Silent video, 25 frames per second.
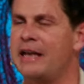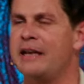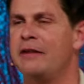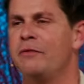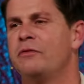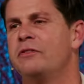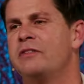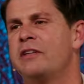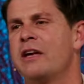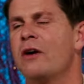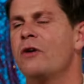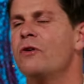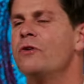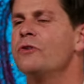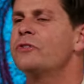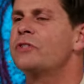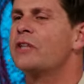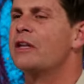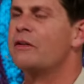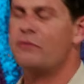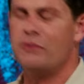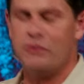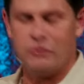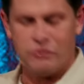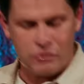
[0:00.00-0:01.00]
he tells,
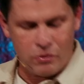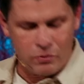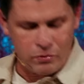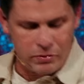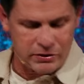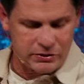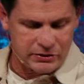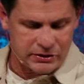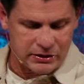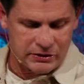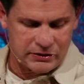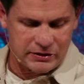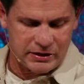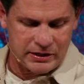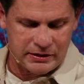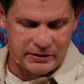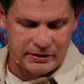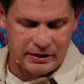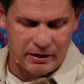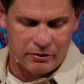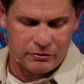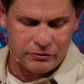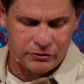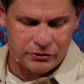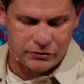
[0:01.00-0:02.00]
if you notice this, he
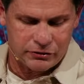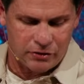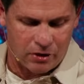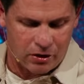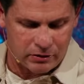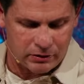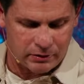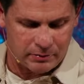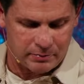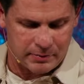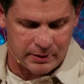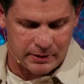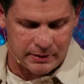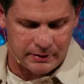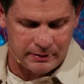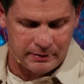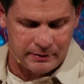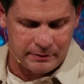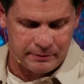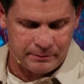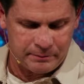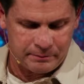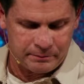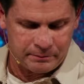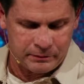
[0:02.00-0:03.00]
tells
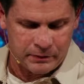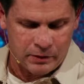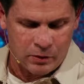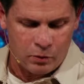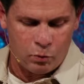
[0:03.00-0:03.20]
Solomon